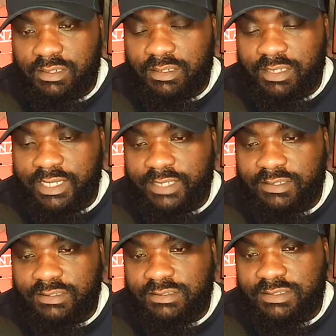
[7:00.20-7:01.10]

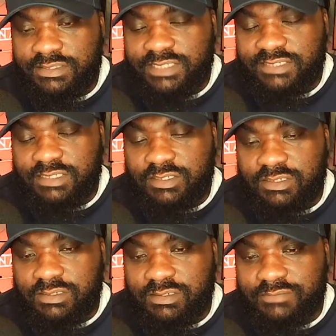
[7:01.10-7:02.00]
Like, is that,
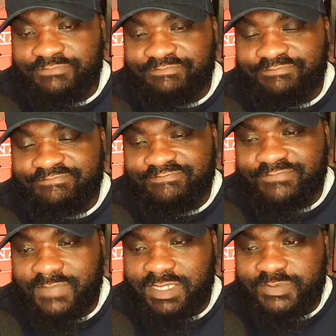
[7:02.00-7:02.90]

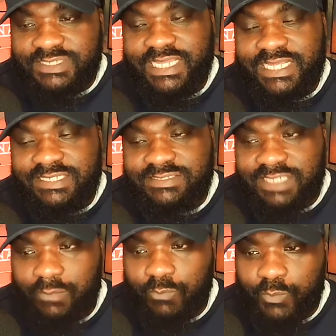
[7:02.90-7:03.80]
especially in this
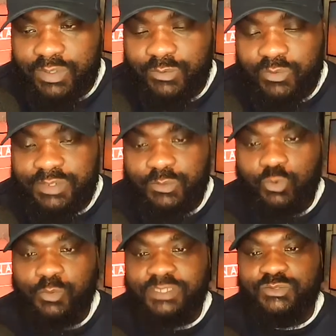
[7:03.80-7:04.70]
time when we've
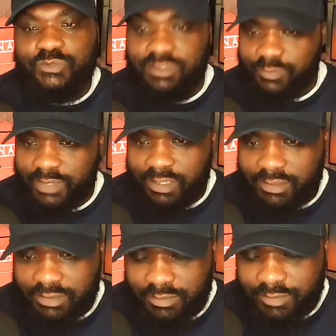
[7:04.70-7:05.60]
all been talking
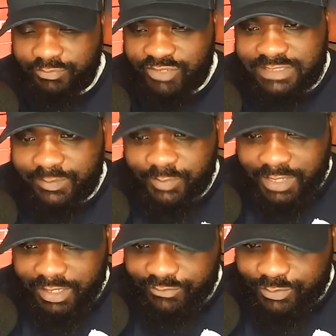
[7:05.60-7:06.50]
about the British
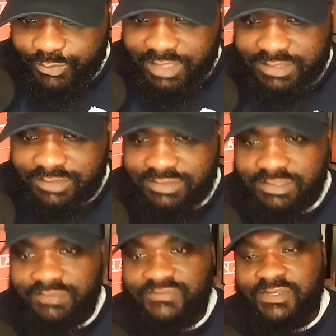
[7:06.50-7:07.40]
Empire and all that good
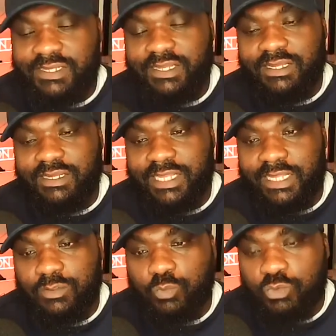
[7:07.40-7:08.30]
stuff,
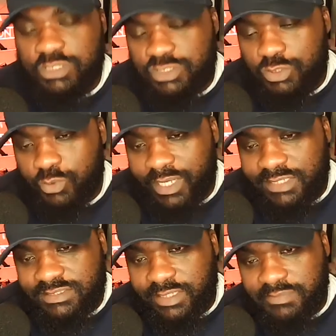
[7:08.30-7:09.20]
like, would you
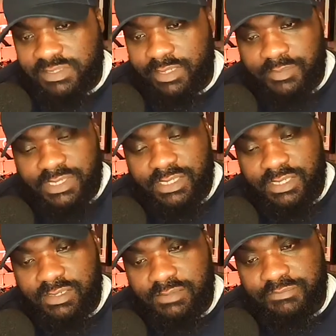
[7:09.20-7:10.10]
accept an
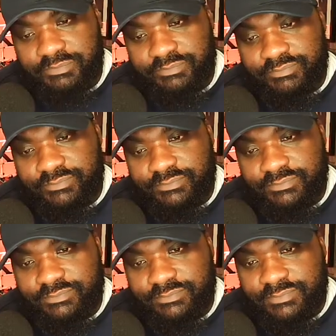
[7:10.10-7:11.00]
MBE?
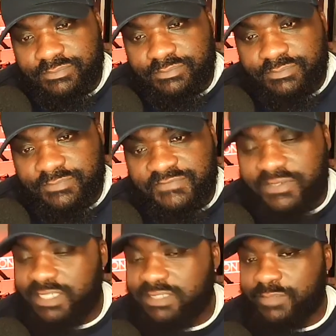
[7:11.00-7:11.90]

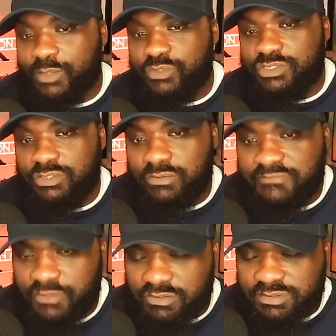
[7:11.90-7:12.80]
Funny, Tommy, would you,
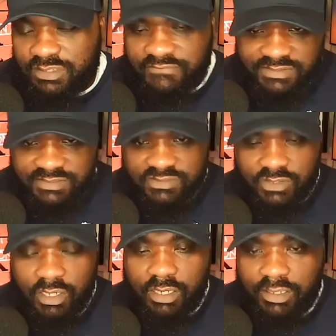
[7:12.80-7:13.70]
for your services to
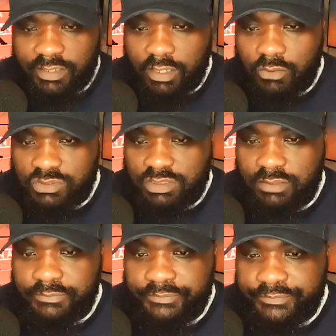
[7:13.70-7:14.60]
art and culture?
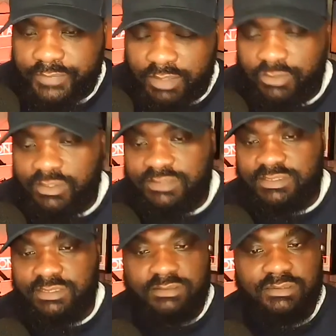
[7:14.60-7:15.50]
I know you're
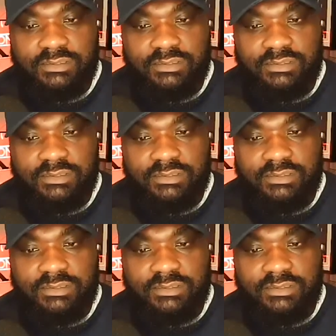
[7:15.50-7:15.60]
listening.